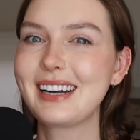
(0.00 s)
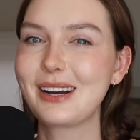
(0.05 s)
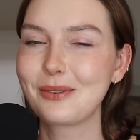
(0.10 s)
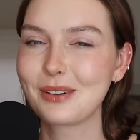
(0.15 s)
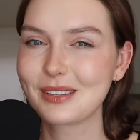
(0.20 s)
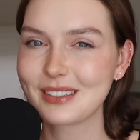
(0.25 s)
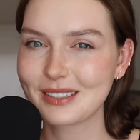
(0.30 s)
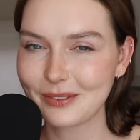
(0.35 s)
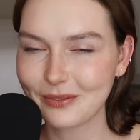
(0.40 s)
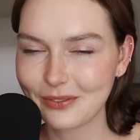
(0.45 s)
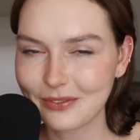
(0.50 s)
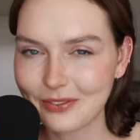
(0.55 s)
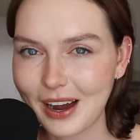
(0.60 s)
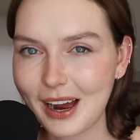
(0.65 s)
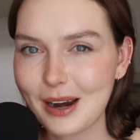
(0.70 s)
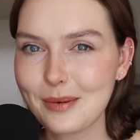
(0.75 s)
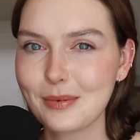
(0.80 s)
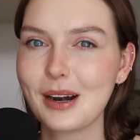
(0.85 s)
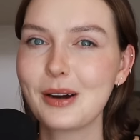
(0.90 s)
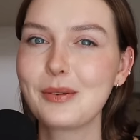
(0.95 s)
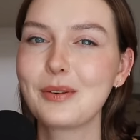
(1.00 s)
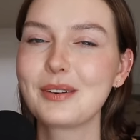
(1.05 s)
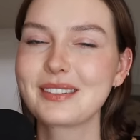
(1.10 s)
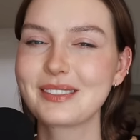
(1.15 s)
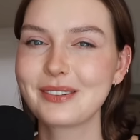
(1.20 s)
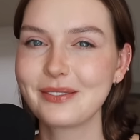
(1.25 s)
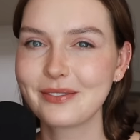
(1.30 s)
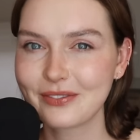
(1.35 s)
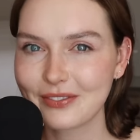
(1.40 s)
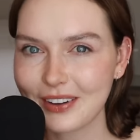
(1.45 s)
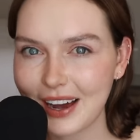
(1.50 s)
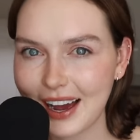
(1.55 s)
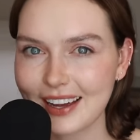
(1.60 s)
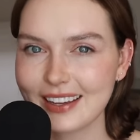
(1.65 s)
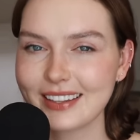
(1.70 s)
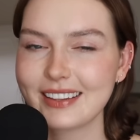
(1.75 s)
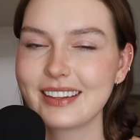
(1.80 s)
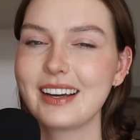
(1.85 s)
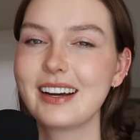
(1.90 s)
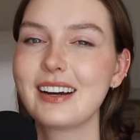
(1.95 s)
I want some fiber, I want some fat
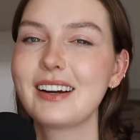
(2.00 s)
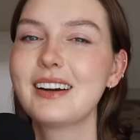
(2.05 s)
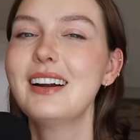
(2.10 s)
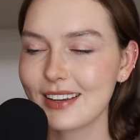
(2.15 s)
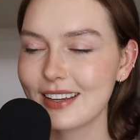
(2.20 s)
in there.